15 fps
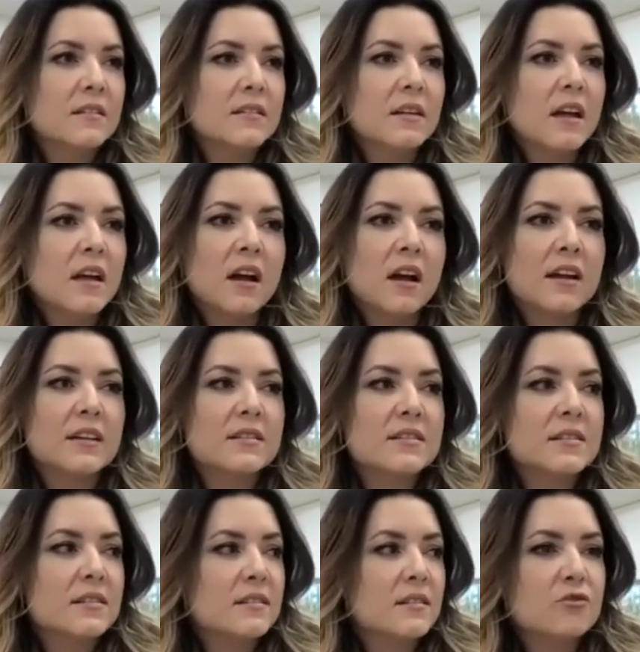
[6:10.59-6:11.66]
the
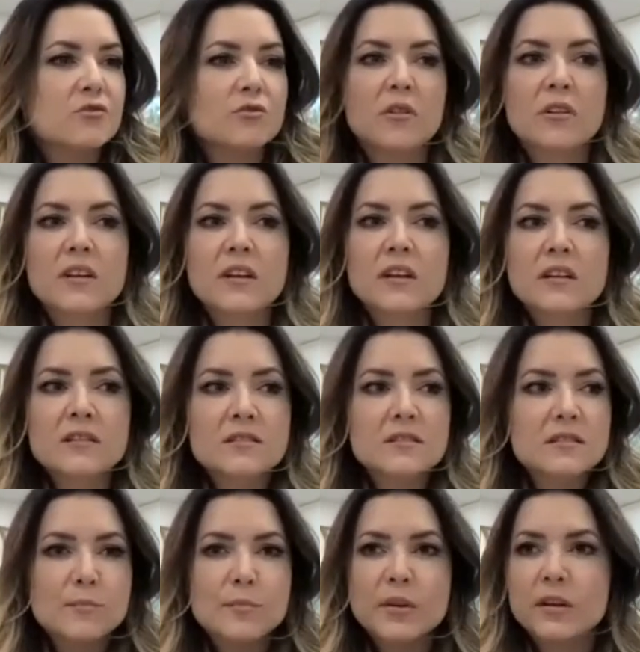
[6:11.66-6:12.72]
lights, the trolleys,
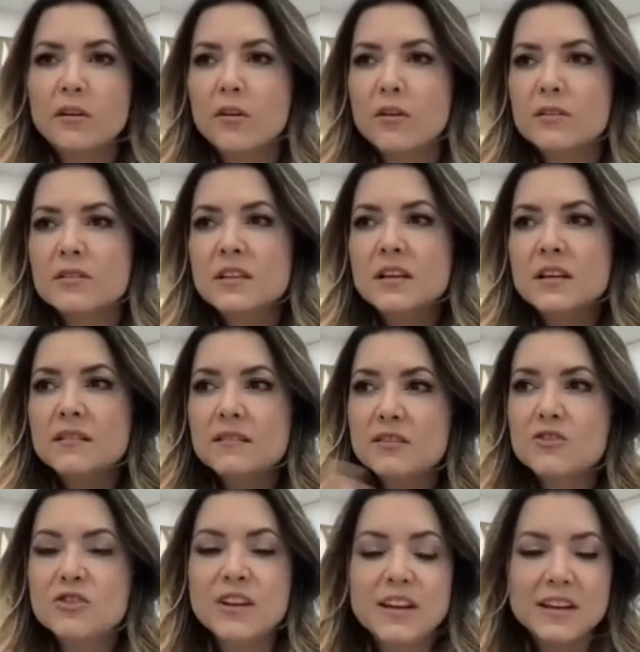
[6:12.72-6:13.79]
the pillows, the
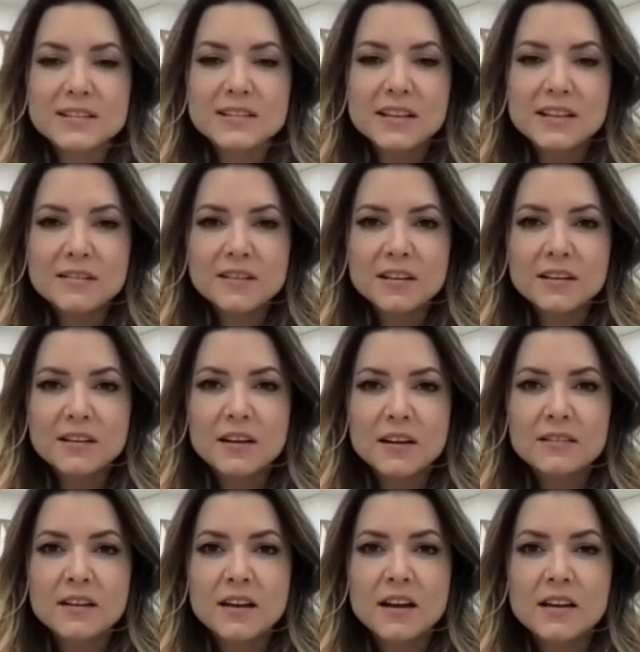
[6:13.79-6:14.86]
chairs, anything like
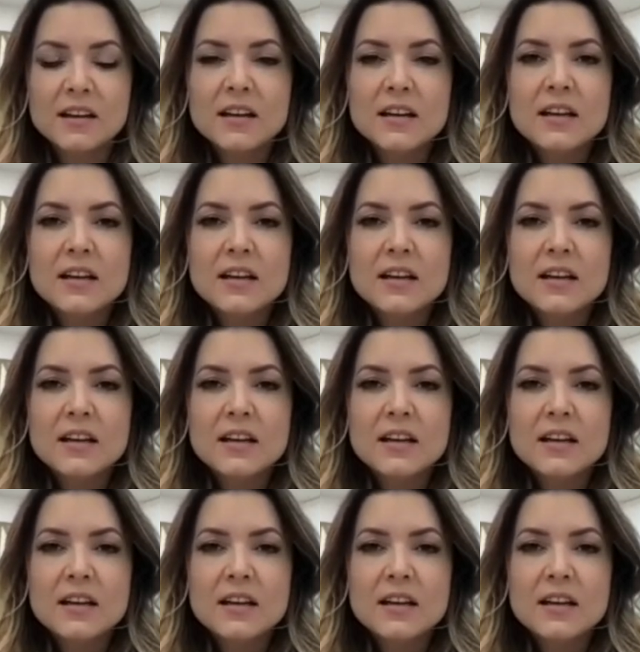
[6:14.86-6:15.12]
that.